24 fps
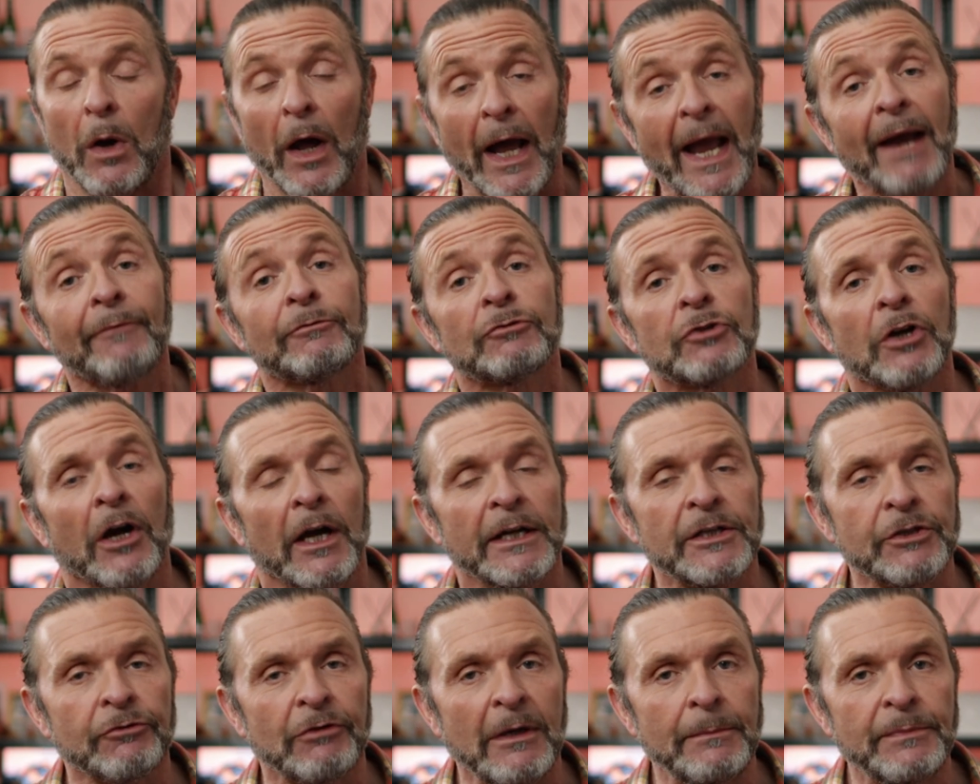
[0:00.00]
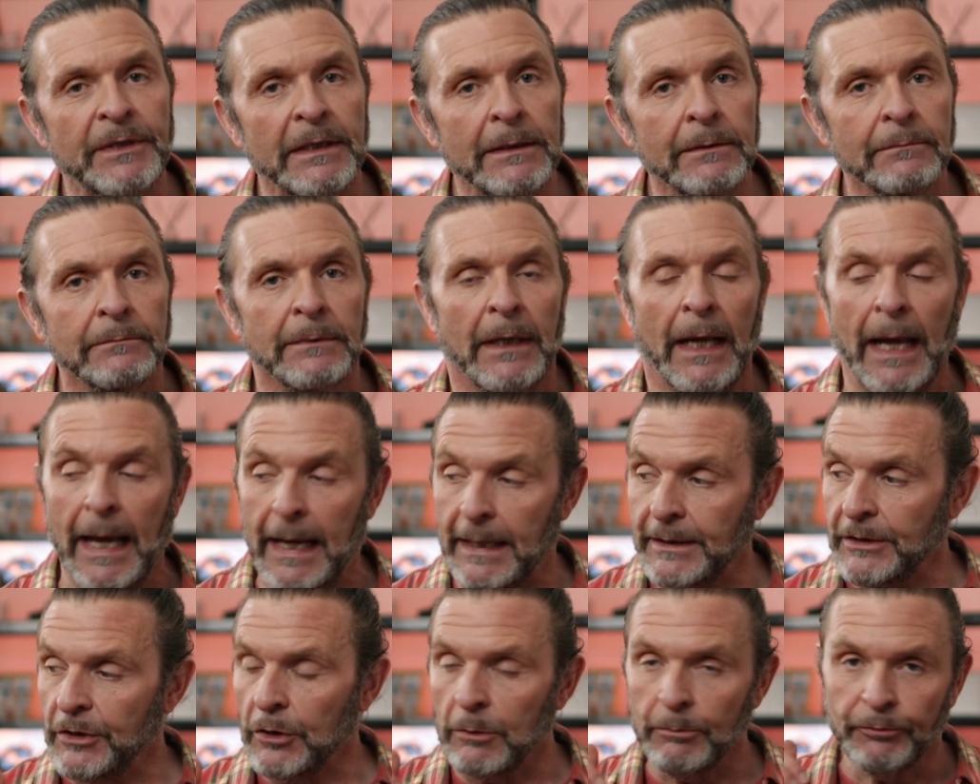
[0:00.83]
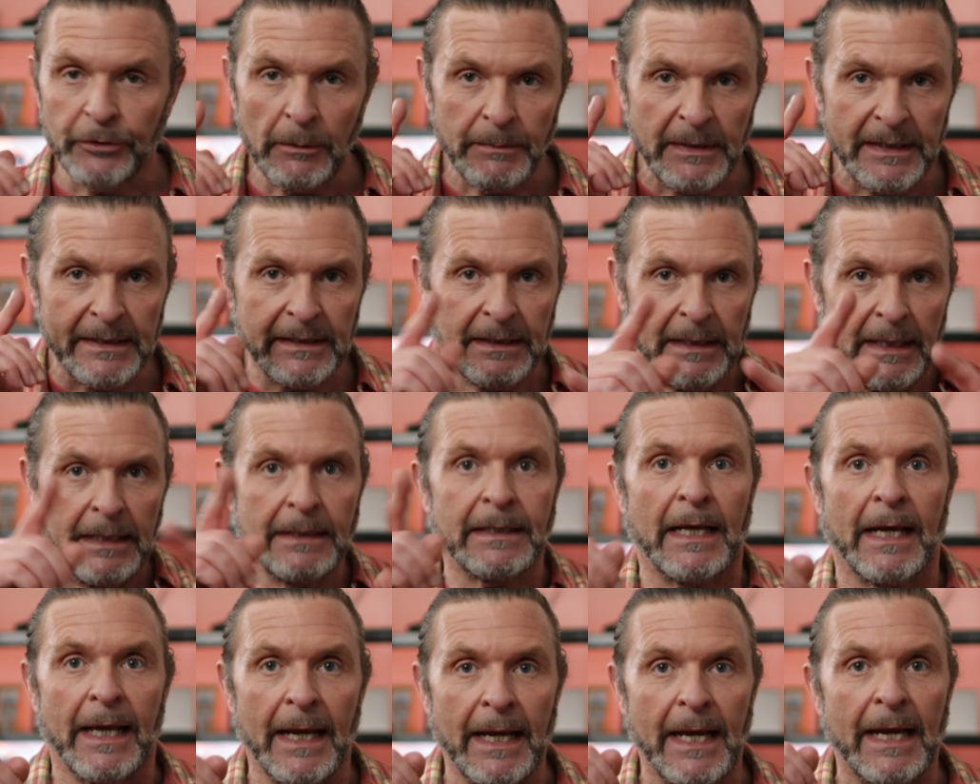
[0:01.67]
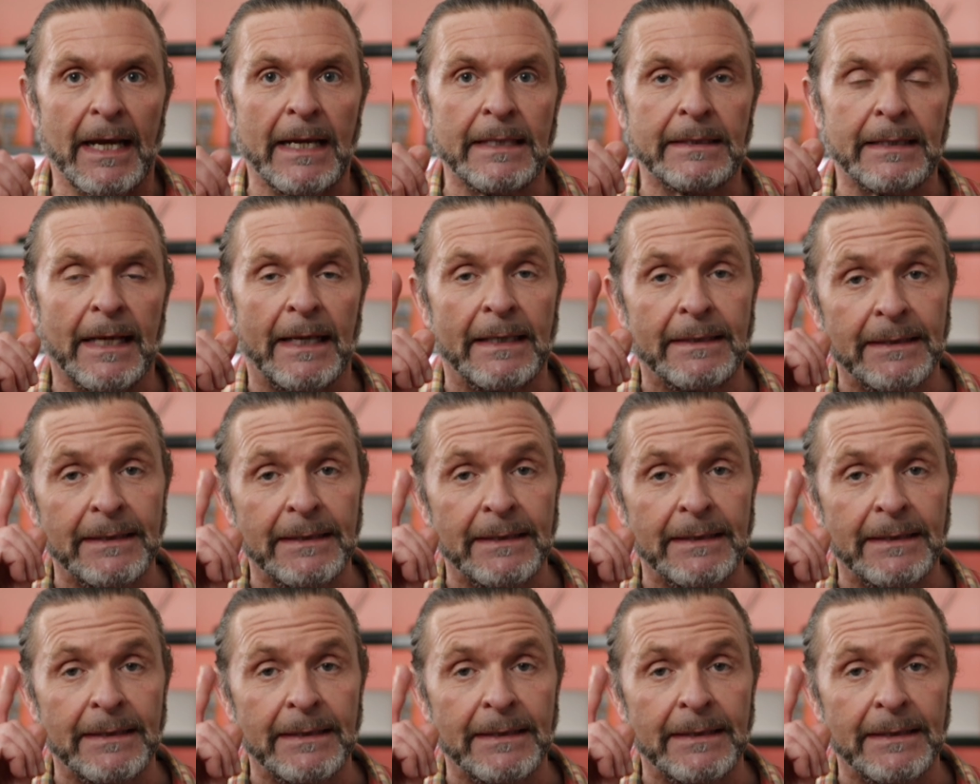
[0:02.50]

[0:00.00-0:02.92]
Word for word: I have tried scripting, and you can probably see there is a